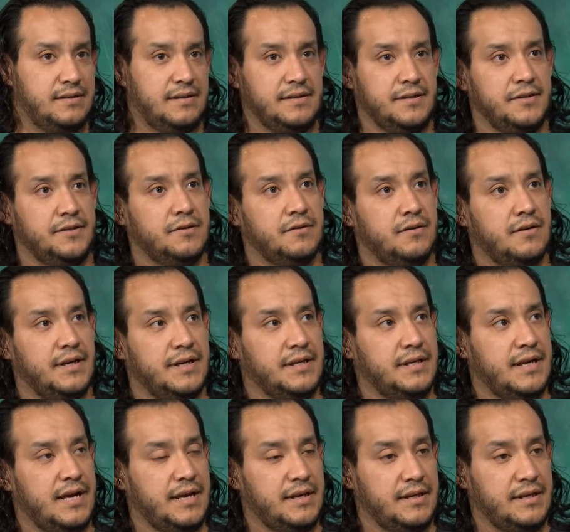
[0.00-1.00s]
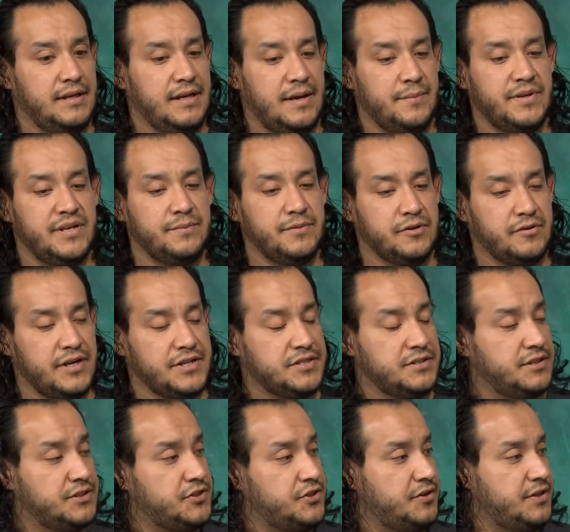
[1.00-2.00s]
You know, I'm an
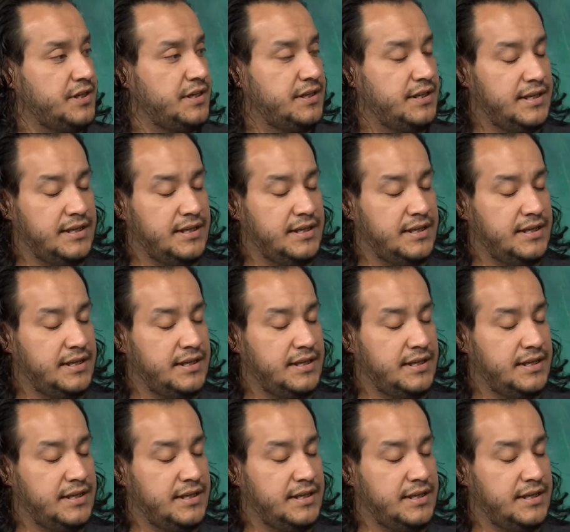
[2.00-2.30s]
immigration attorney,